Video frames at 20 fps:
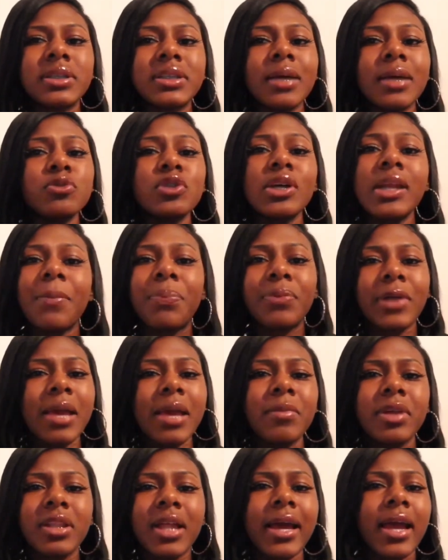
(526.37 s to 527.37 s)
Stop trying to play
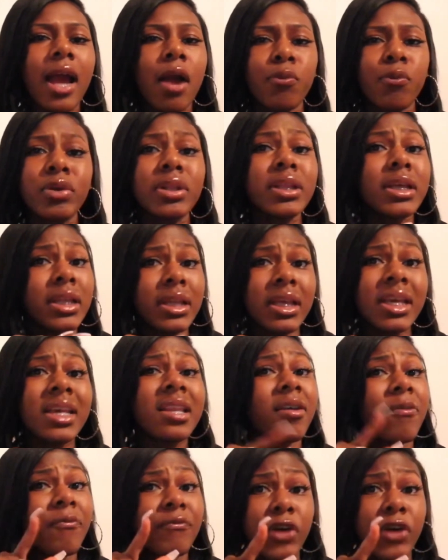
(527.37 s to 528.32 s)
me like I really need him.